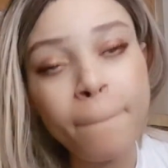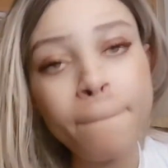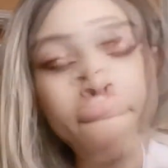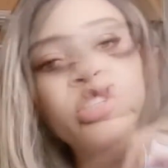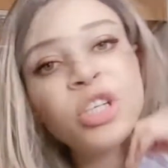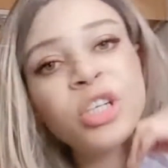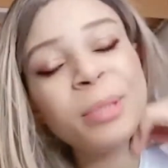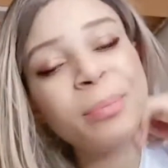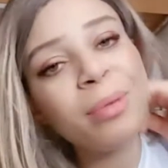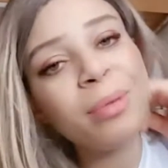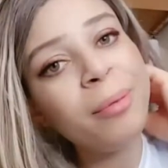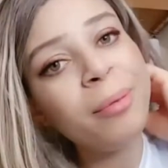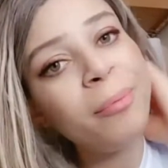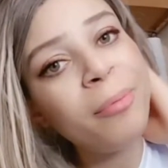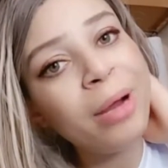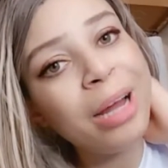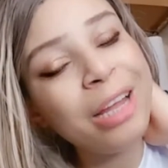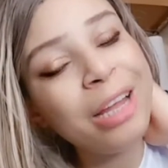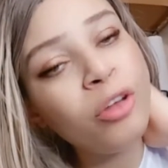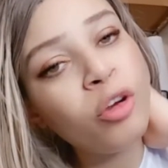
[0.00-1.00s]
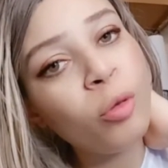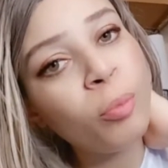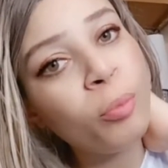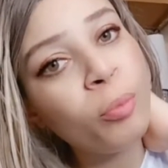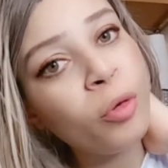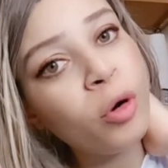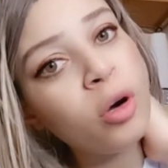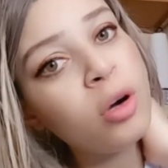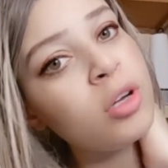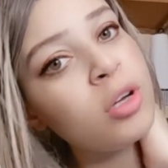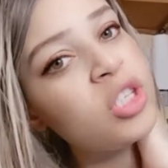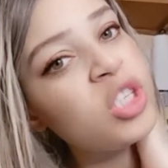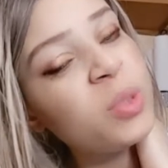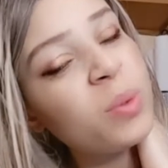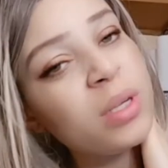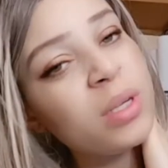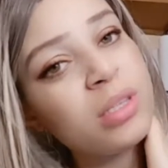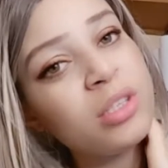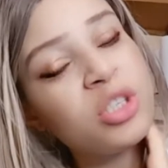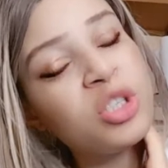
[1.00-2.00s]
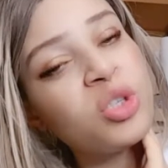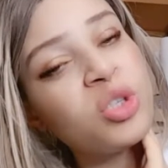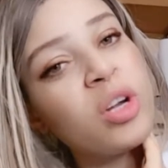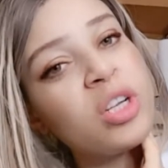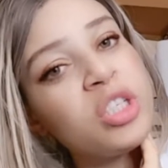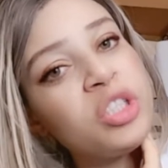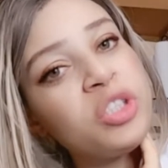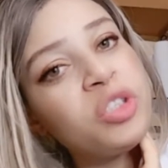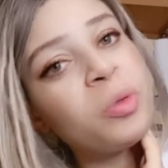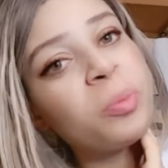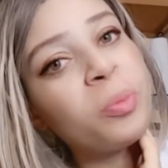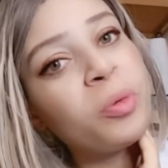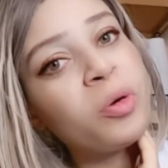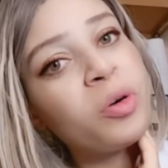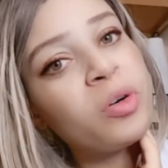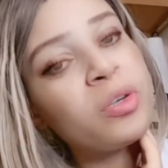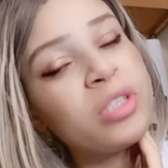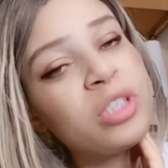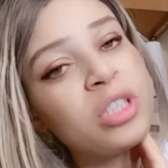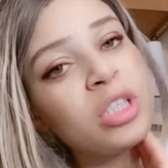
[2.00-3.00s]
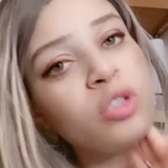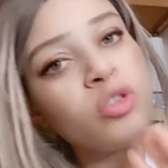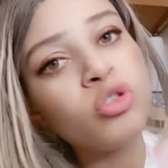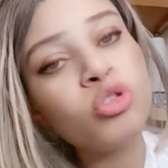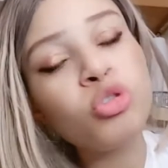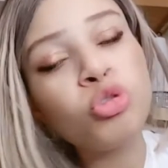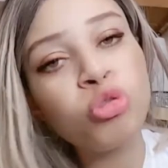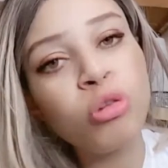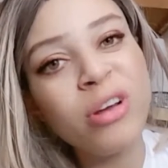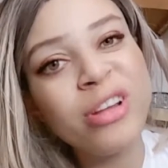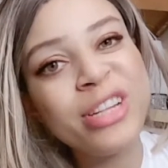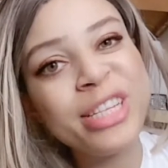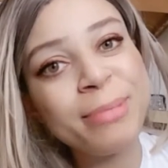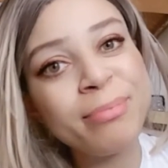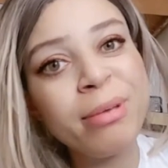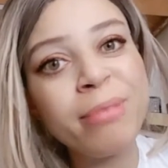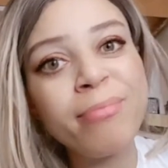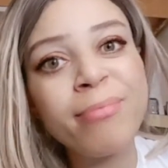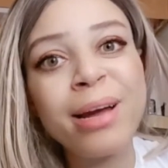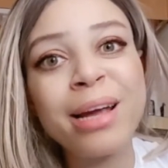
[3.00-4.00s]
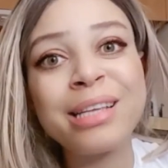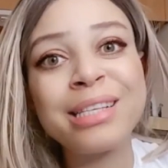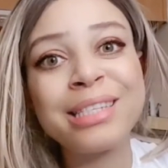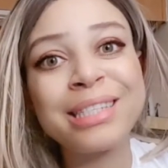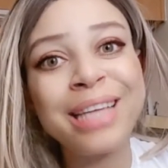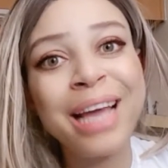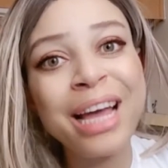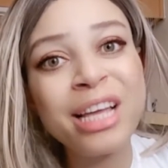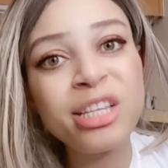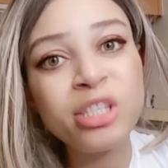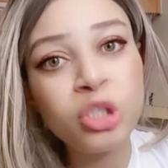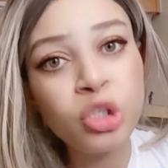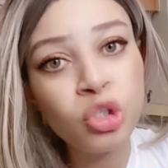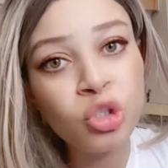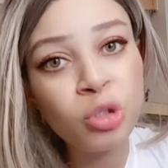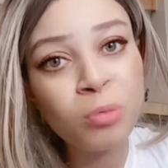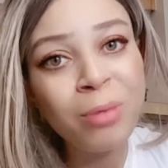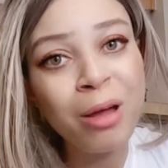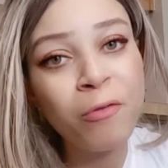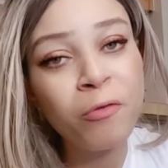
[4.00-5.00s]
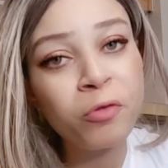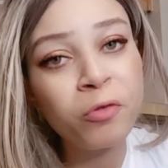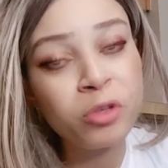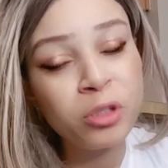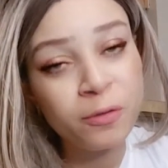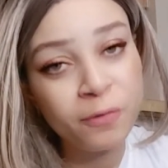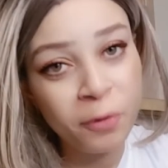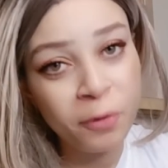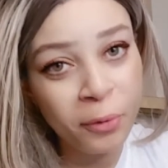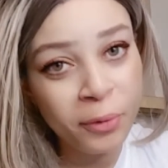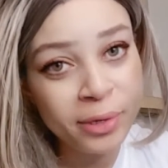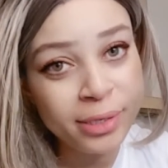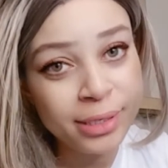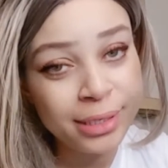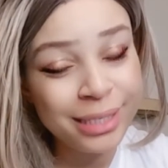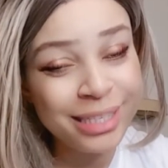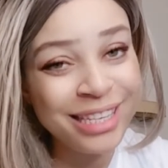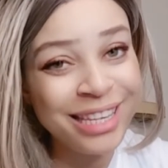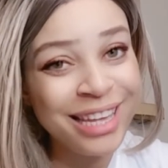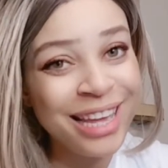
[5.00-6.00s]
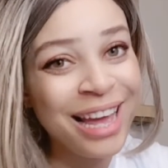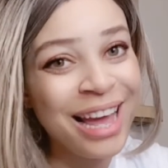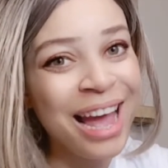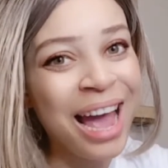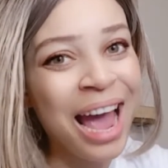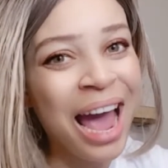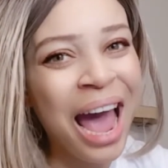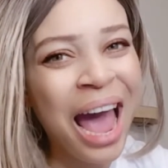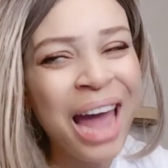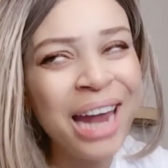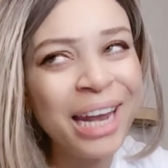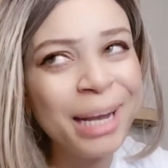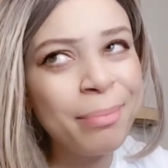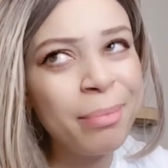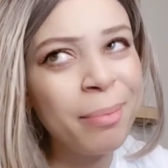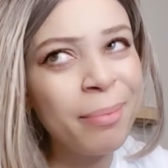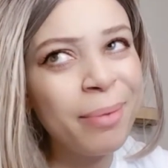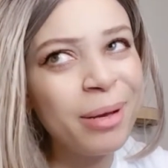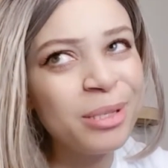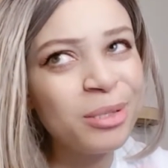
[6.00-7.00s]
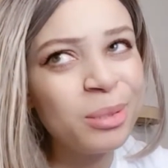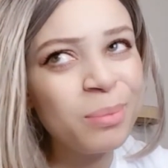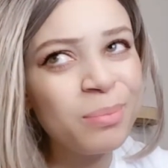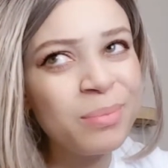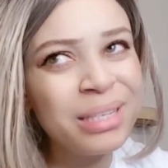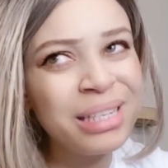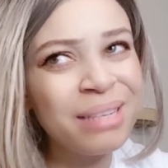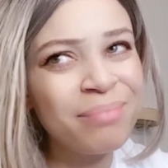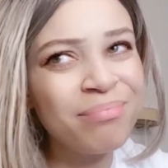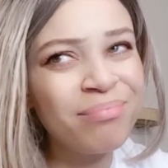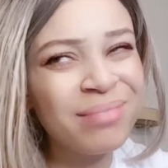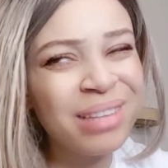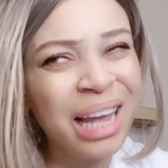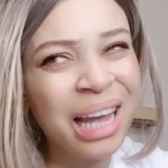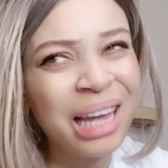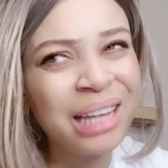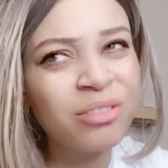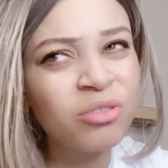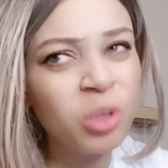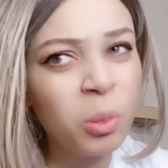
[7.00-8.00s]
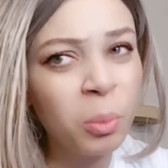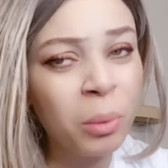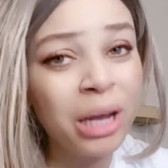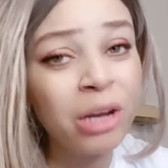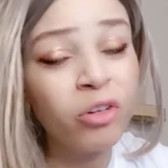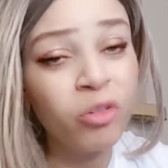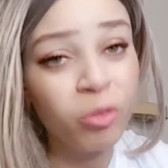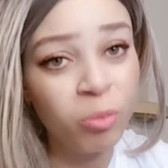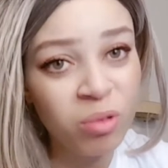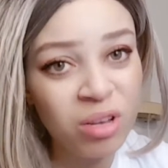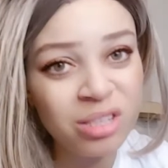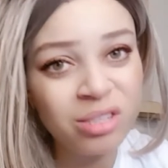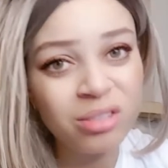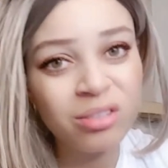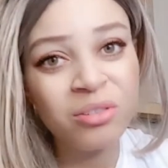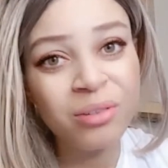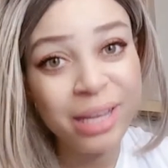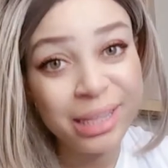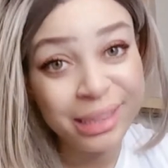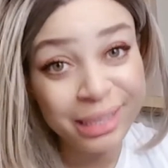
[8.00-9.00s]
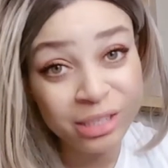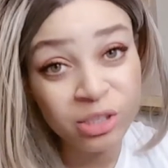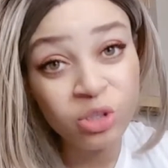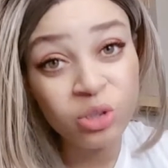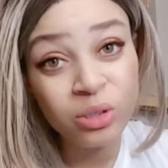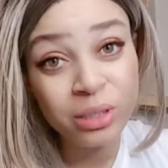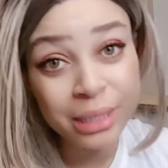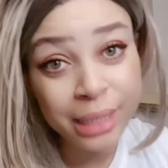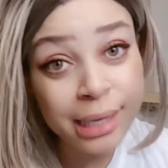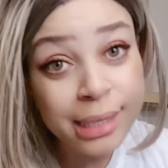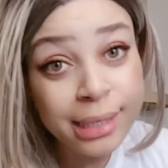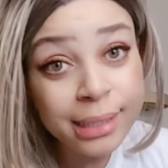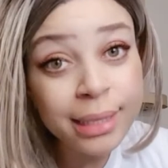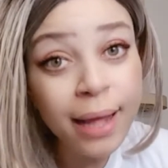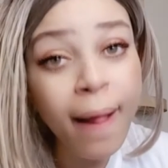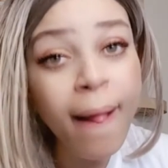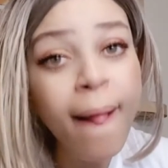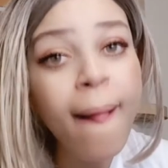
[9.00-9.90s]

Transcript: Also remember your bones, what is stored in your bones, the nutrients. Remember is calcium and phosphorus. Yeah, and remember something, that's some kind of question relating to this.